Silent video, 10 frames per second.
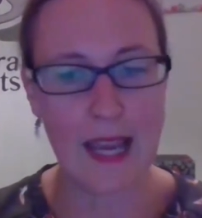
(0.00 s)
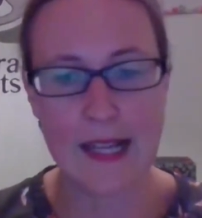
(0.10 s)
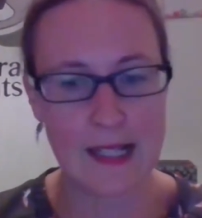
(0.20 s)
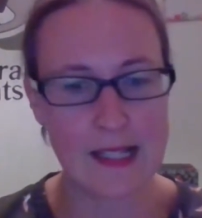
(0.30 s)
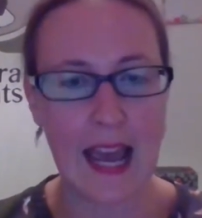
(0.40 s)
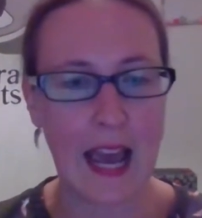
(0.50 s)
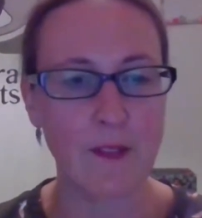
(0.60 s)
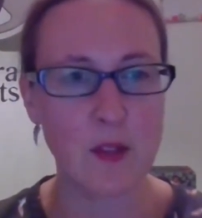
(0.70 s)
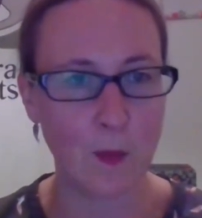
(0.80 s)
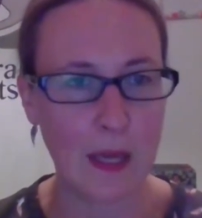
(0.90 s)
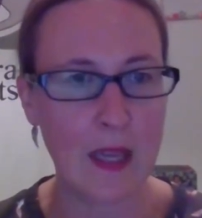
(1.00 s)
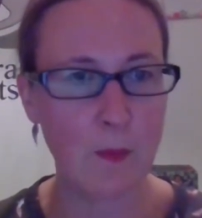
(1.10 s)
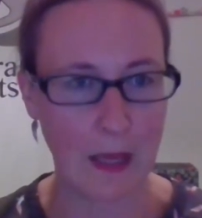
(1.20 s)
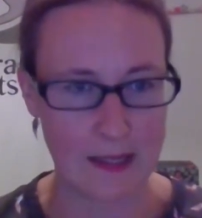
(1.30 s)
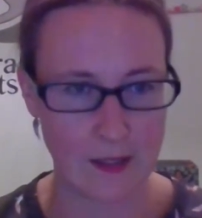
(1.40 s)
It doesn't have to be
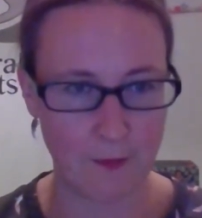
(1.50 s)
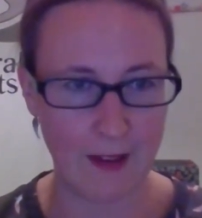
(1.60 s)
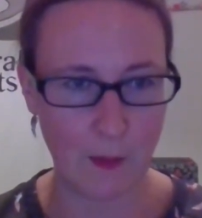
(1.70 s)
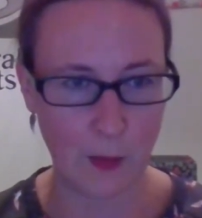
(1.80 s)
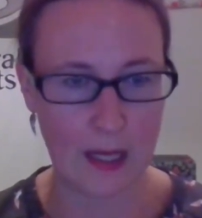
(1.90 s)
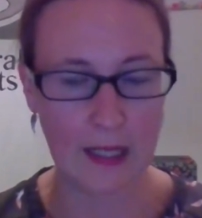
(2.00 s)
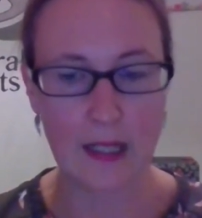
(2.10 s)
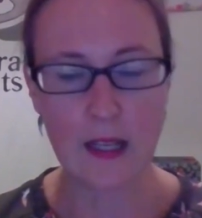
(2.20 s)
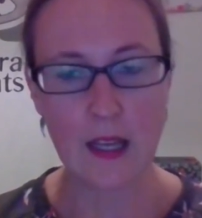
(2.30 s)
pieces of fabric.